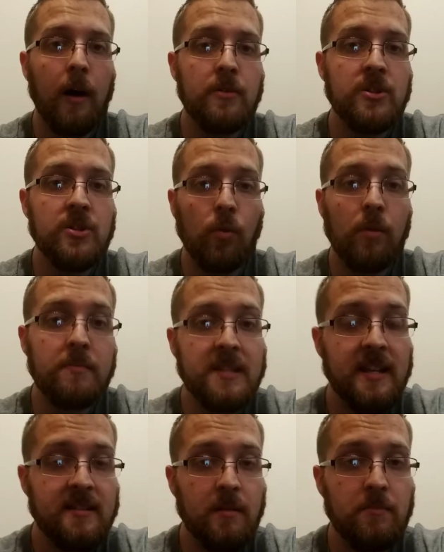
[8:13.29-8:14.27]
storm
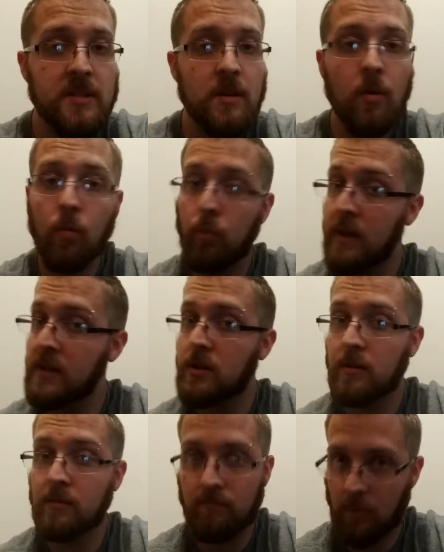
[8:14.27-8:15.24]
systems, which
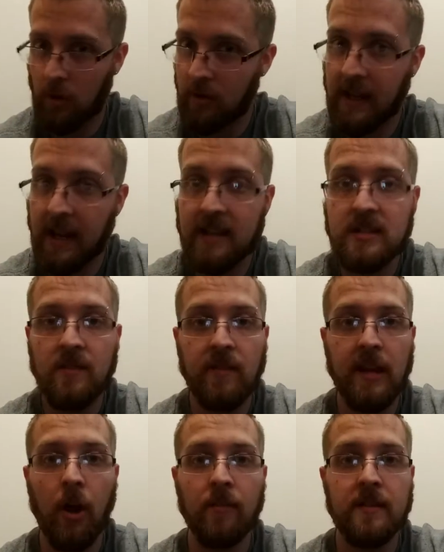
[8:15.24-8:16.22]
hurricanes
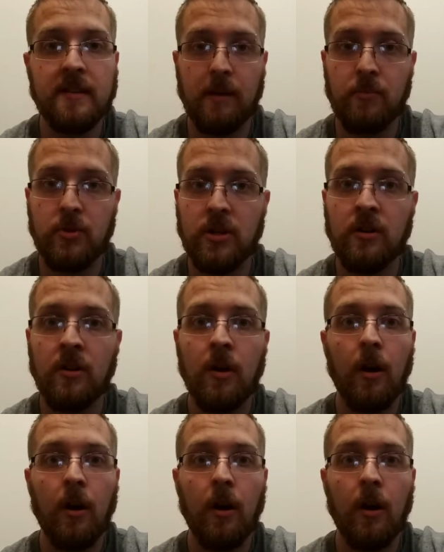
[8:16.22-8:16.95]
feed off the temperature